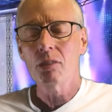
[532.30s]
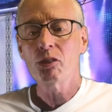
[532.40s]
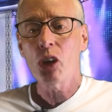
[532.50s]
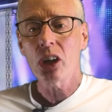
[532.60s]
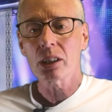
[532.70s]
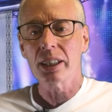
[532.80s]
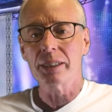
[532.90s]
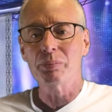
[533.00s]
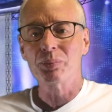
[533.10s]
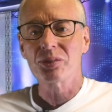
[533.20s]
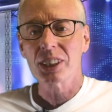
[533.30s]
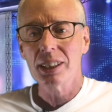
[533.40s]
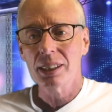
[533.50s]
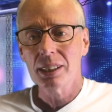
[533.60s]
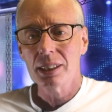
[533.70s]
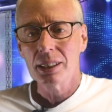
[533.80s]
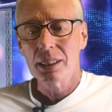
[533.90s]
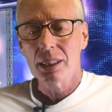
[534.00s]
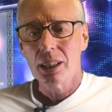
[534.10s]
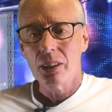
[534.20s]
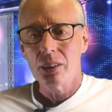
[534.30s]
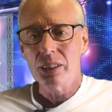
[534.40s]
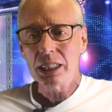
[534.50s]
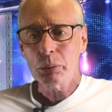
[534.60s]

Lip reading: finally, this